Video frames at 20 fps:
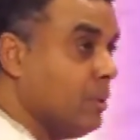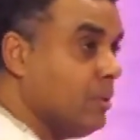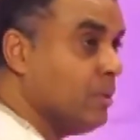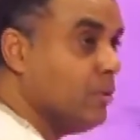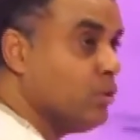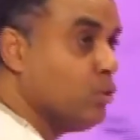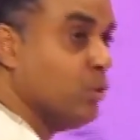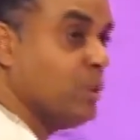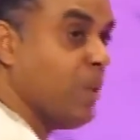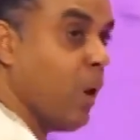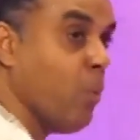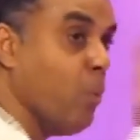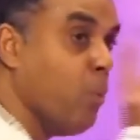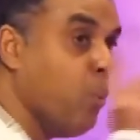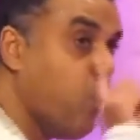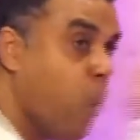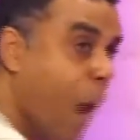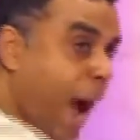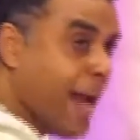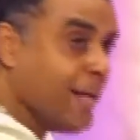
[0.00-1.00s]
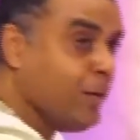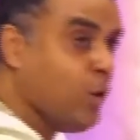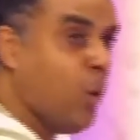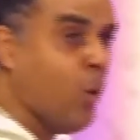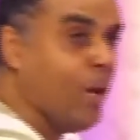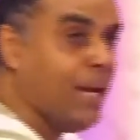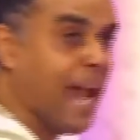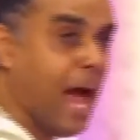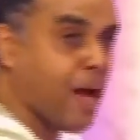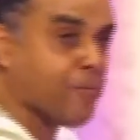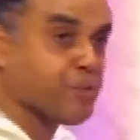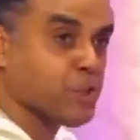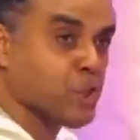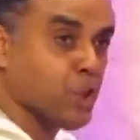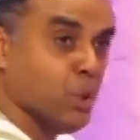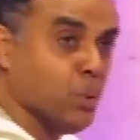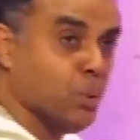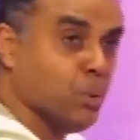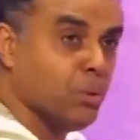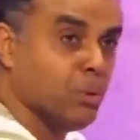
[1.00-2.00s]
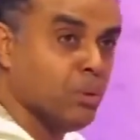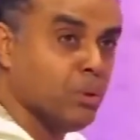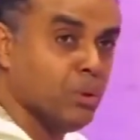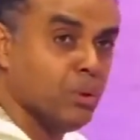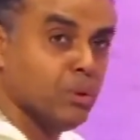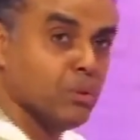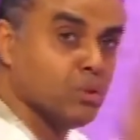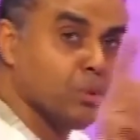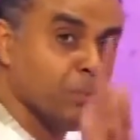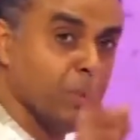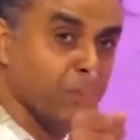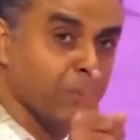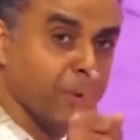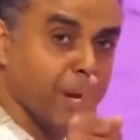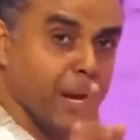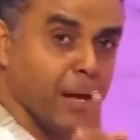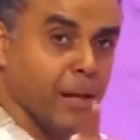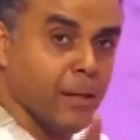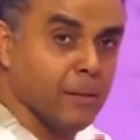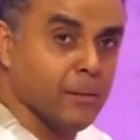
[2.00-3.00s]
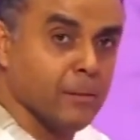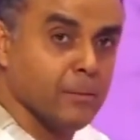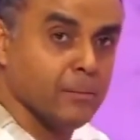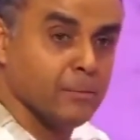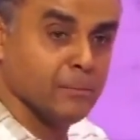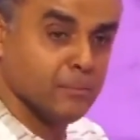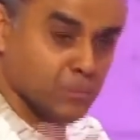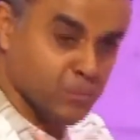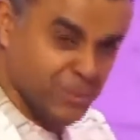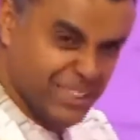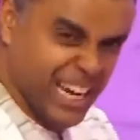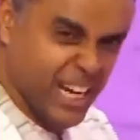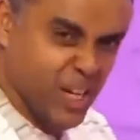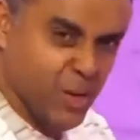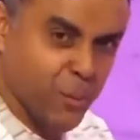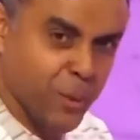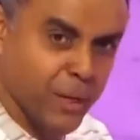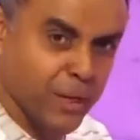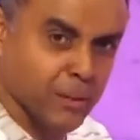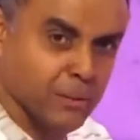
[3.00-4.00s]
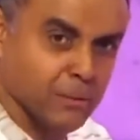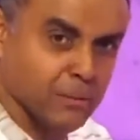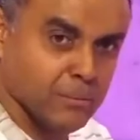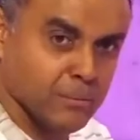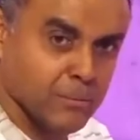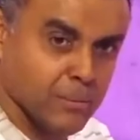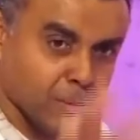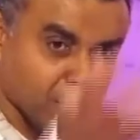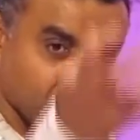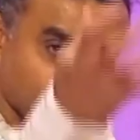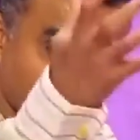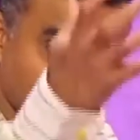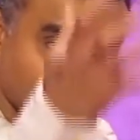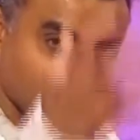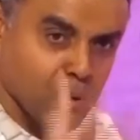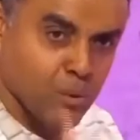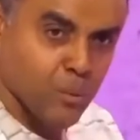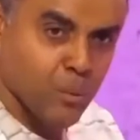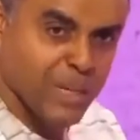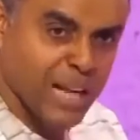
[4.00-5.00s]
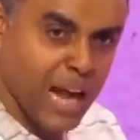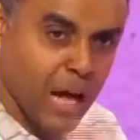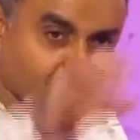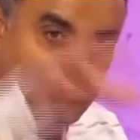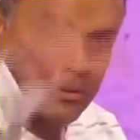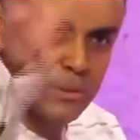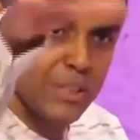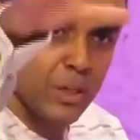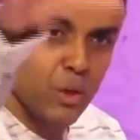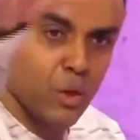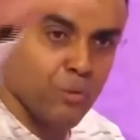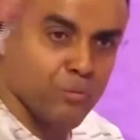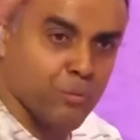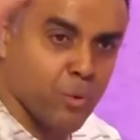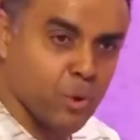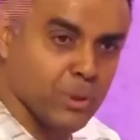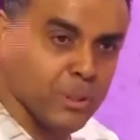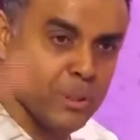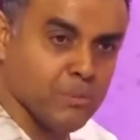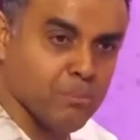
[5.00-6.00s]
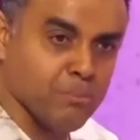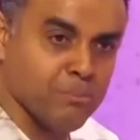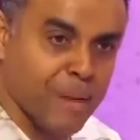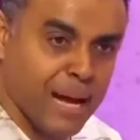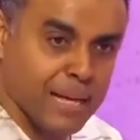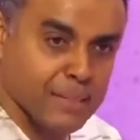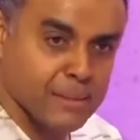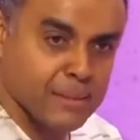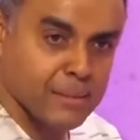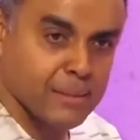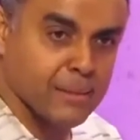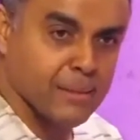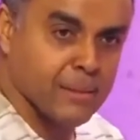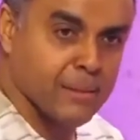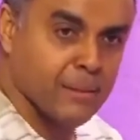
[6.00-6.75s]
to the one who loves you to be real, genuine, without take off all the mask,